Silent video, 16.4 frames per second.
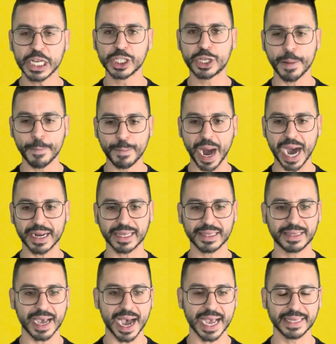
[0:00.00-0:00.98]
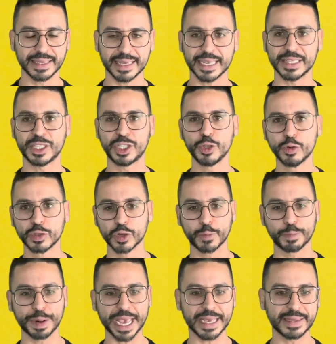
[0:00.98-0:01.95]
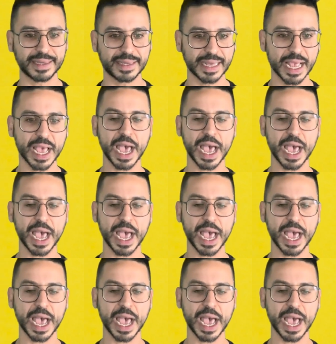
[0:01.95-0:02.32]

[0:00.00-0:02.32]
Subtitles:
to monetize its user base.